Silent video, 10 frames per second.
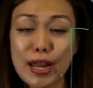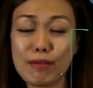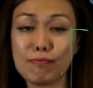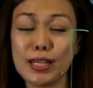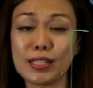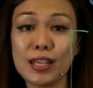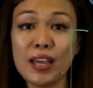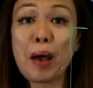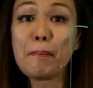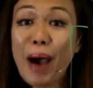red litmus.
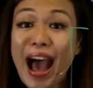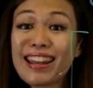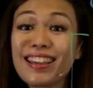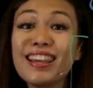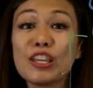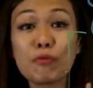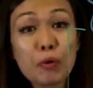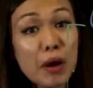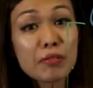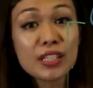But if
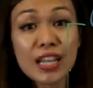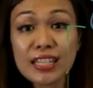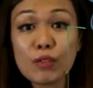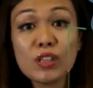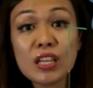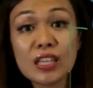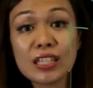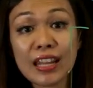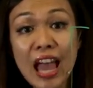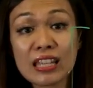you want to test if this is
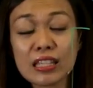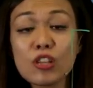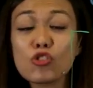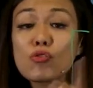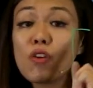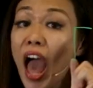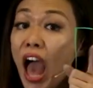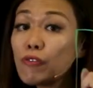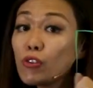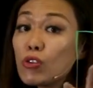an acid, you
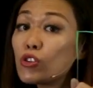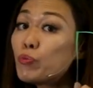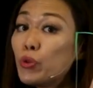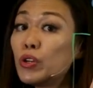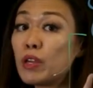have to use blue